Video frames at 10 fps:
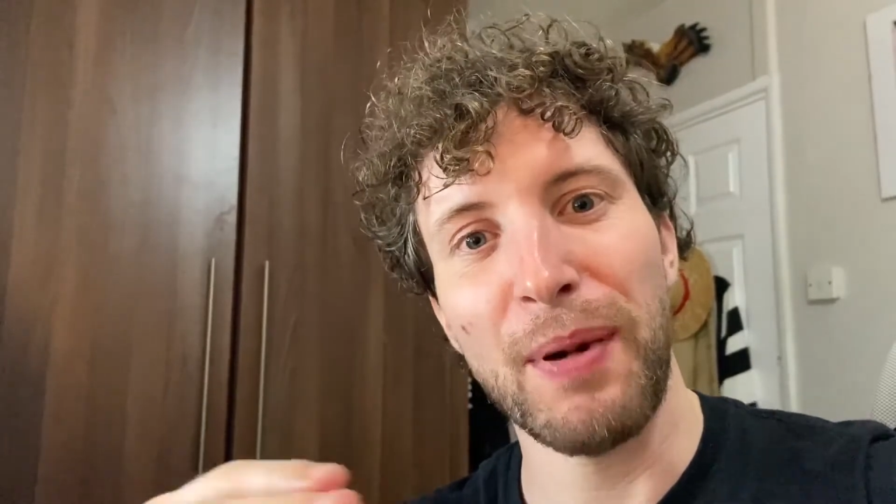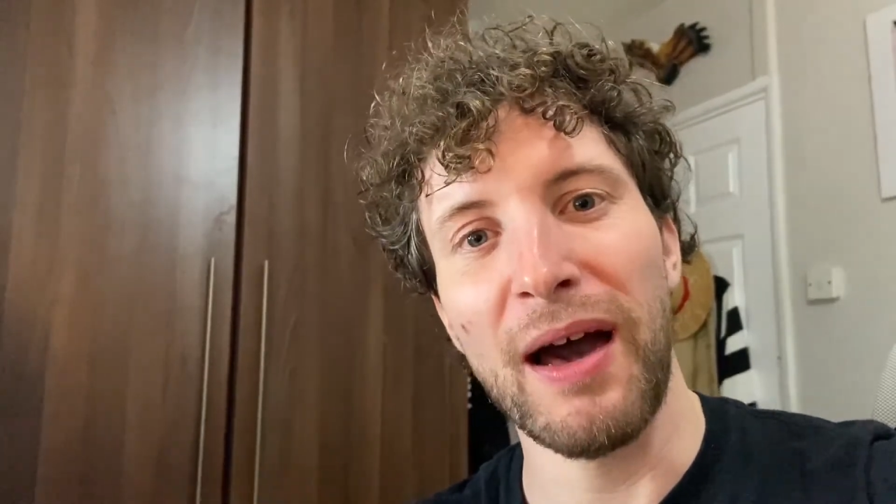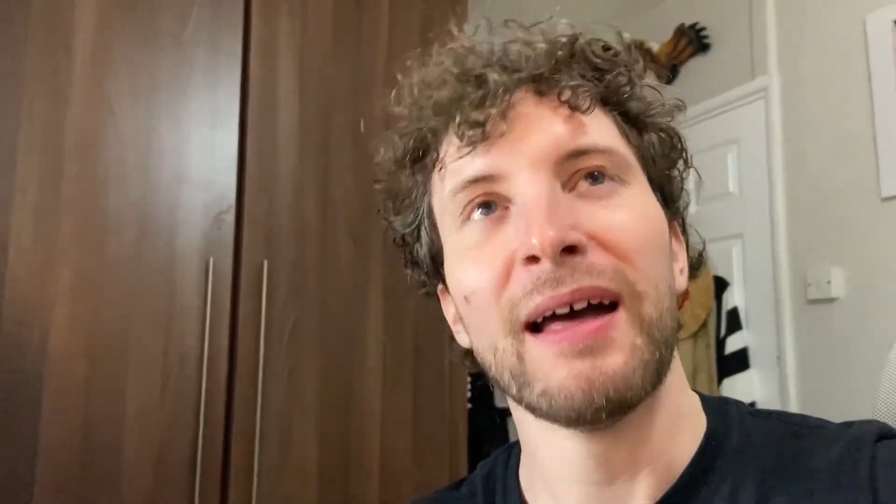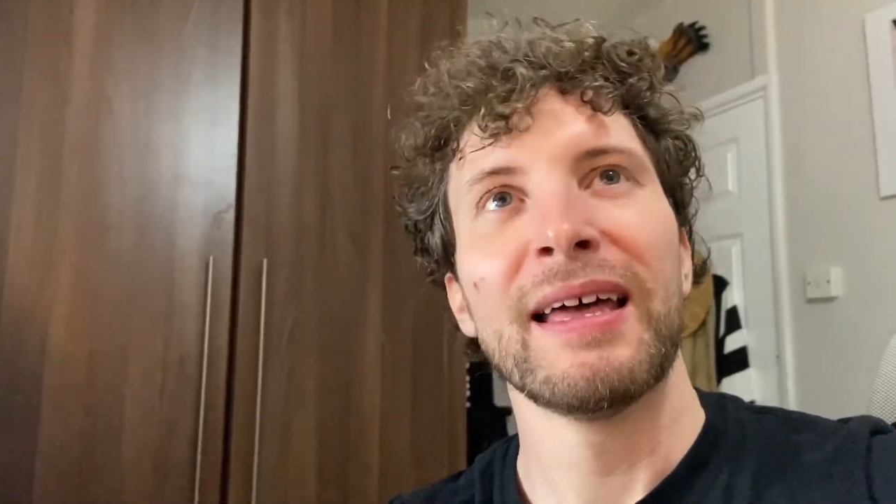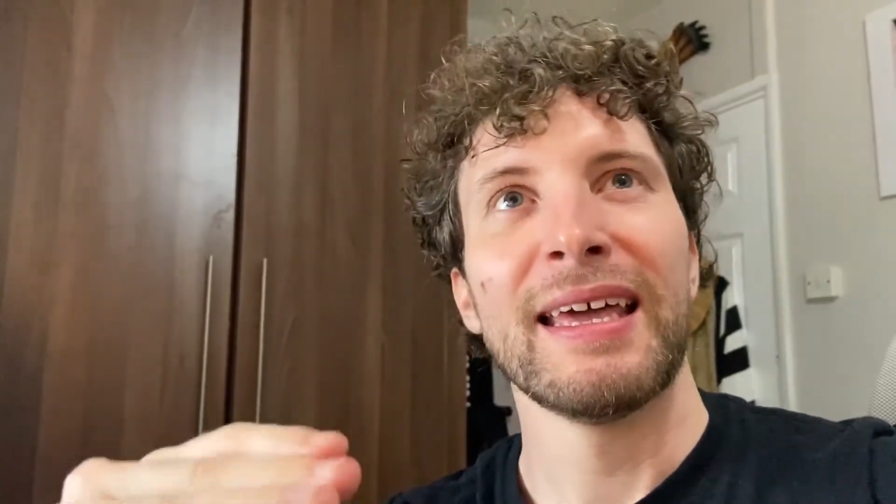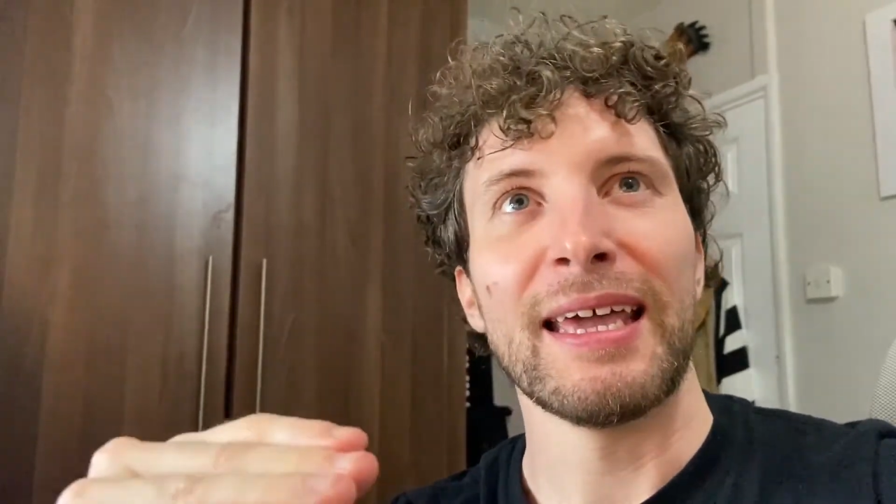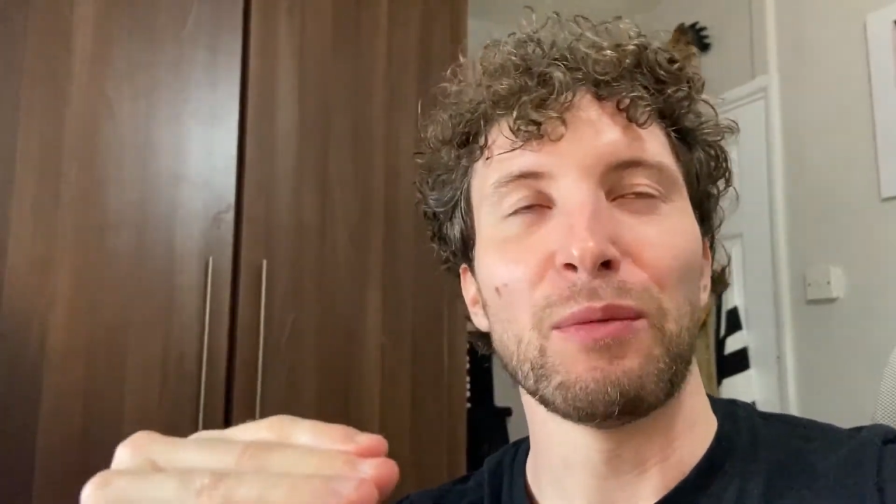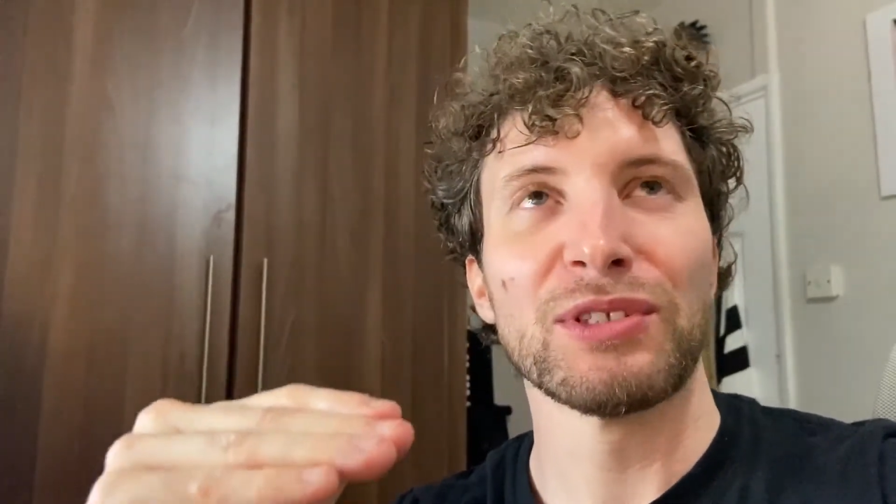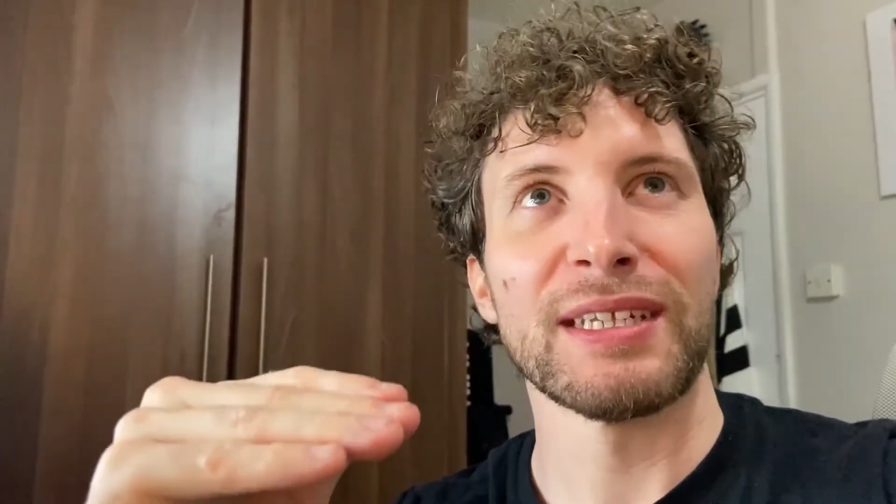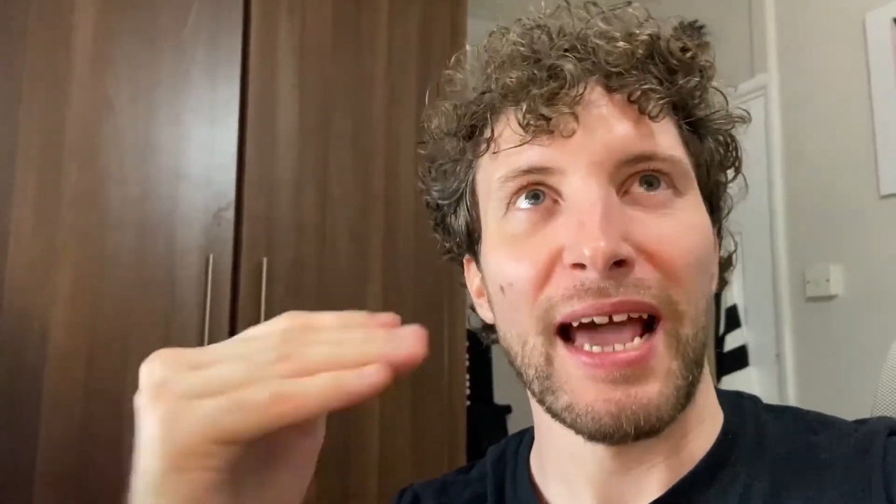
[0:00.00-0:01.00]
but it
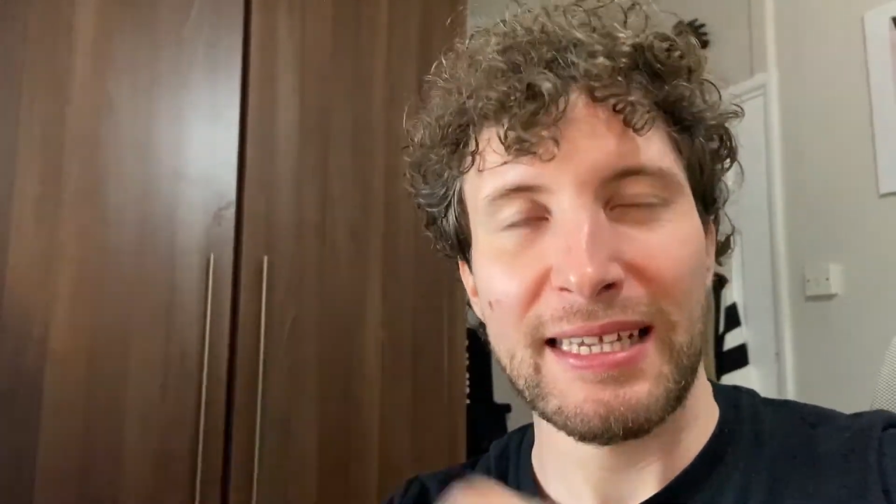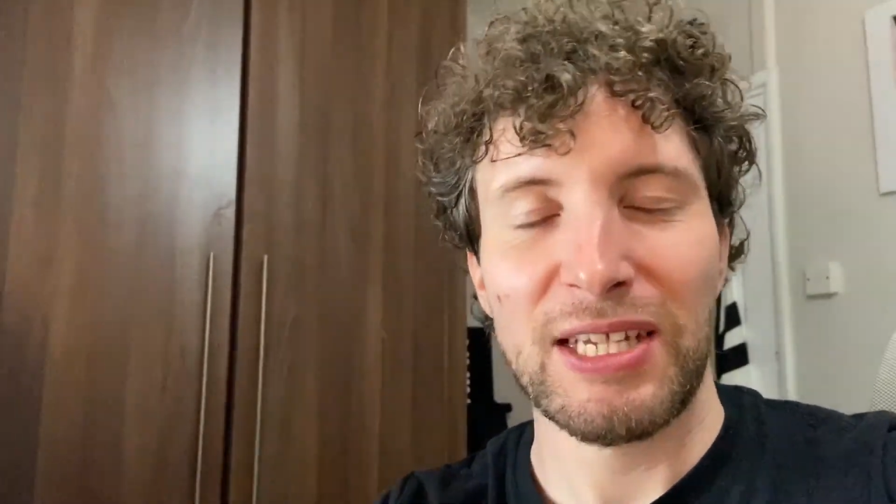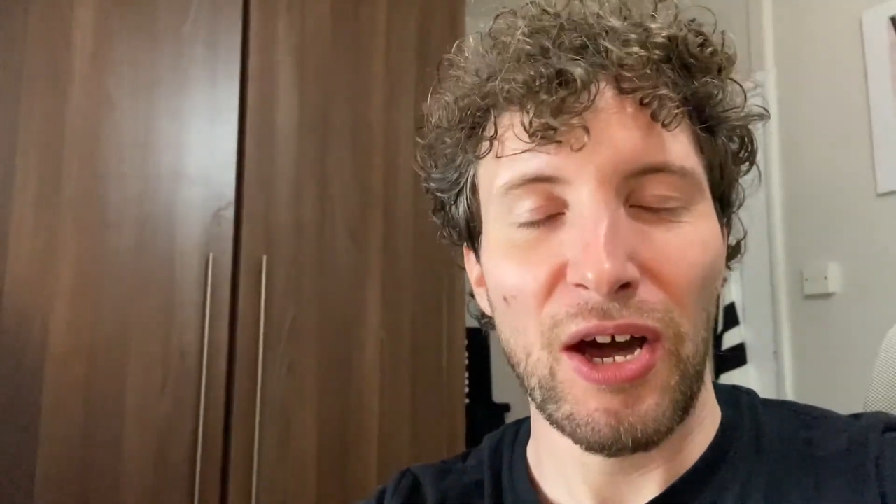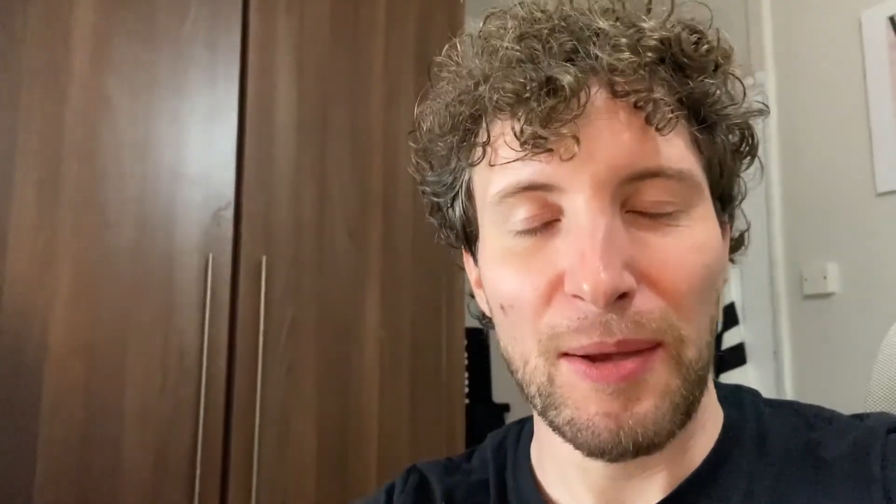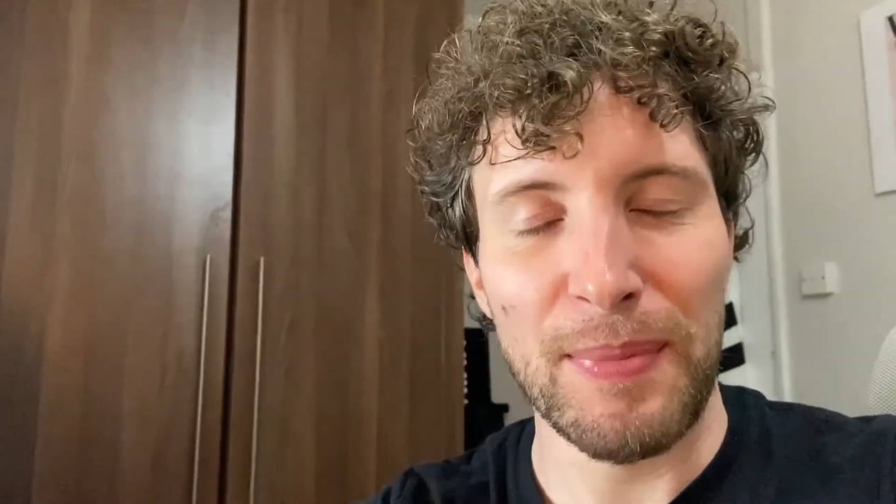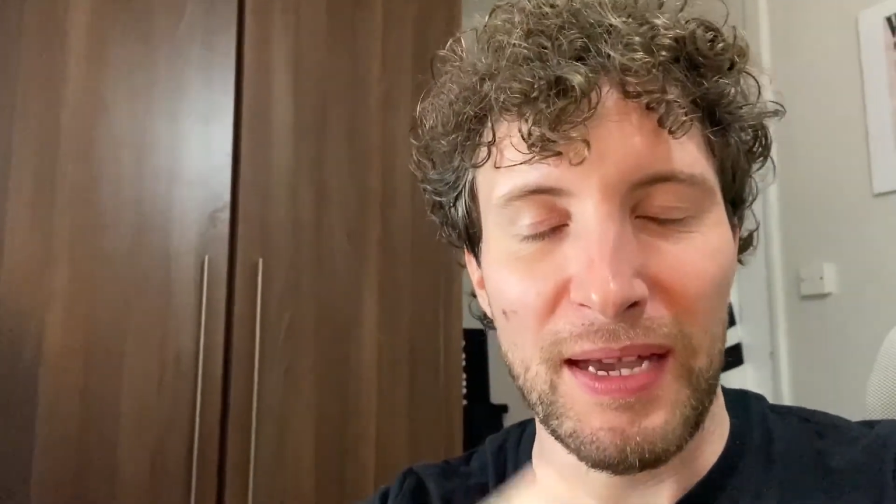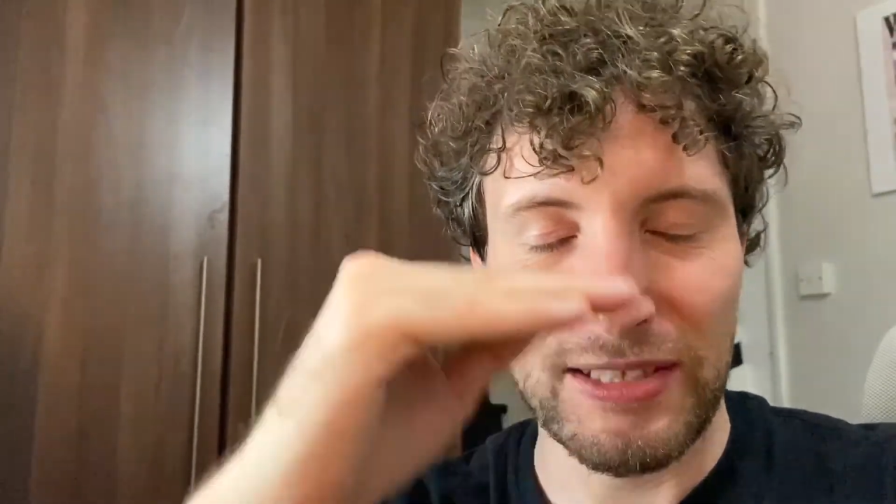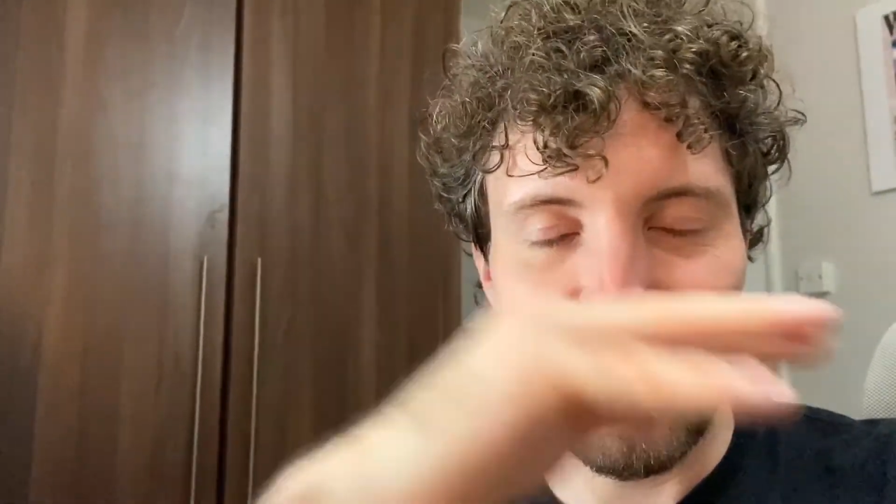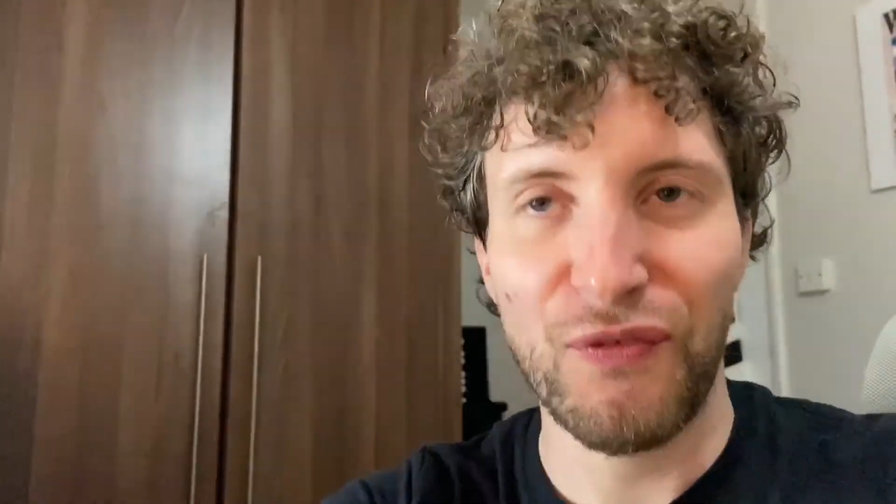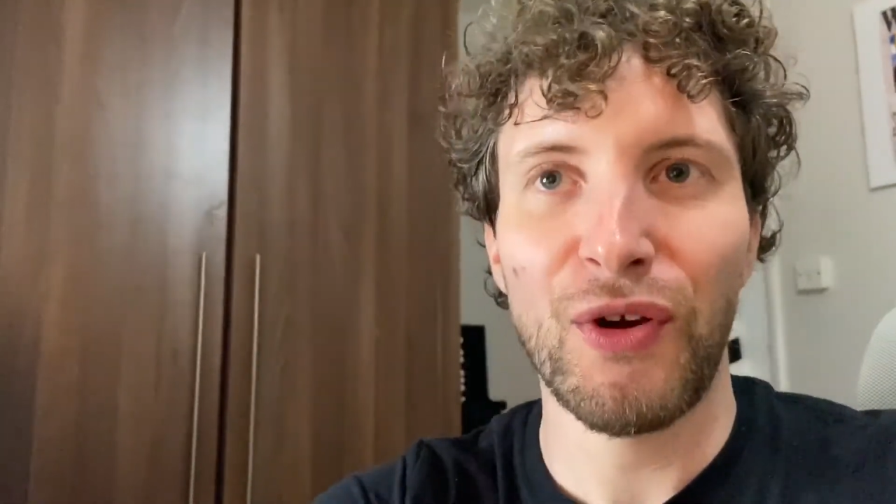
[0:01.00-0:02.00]
wasn't as hype
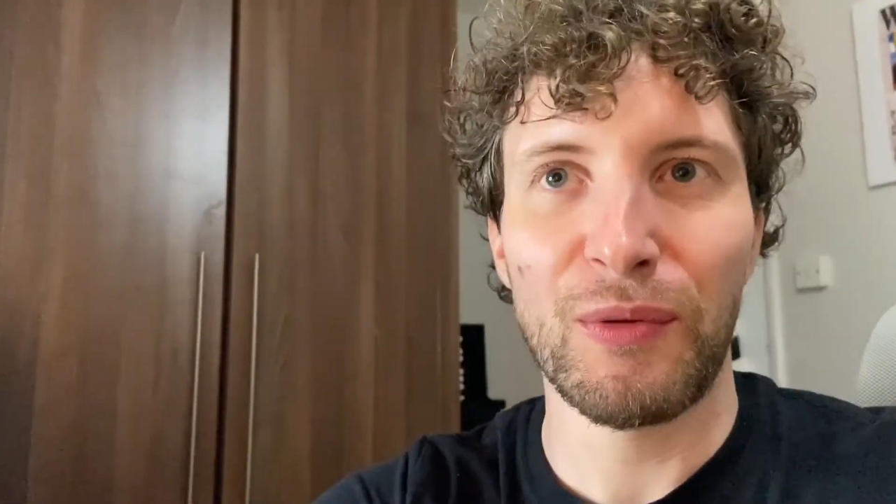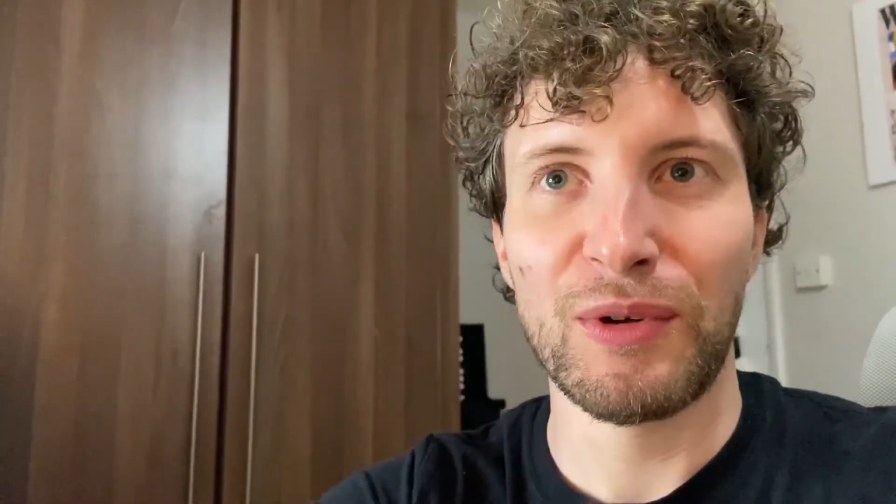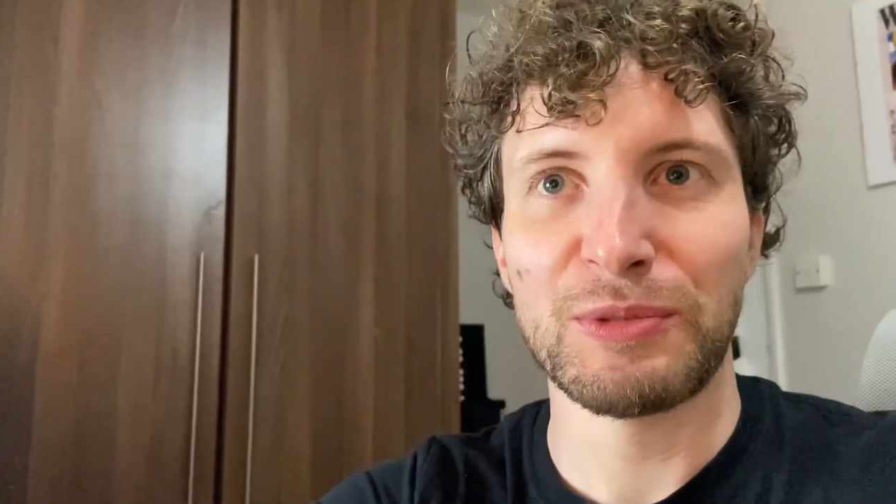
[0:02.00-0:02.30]
as I thought it was,